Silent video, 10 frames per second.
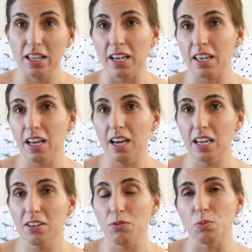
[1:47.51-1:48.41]
and I
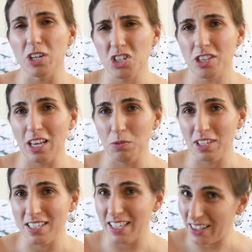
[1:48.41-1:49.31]
kind of wish they would
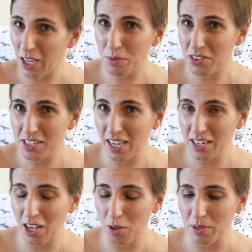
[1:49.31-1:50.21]
have done that with the
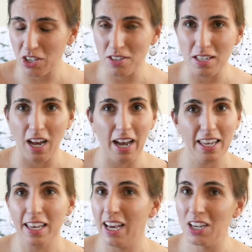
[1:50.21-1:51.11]
Danielle because I
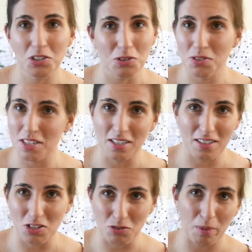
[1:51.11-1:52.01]
can't use
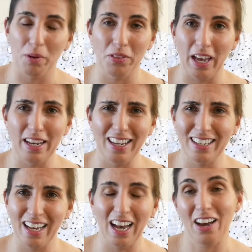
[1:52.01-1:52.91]
the strap on that.
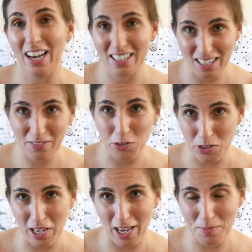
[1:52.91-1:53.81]
I did a few
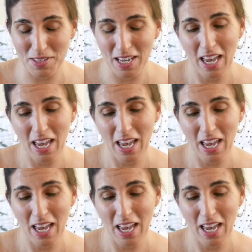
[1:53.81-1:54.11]
times.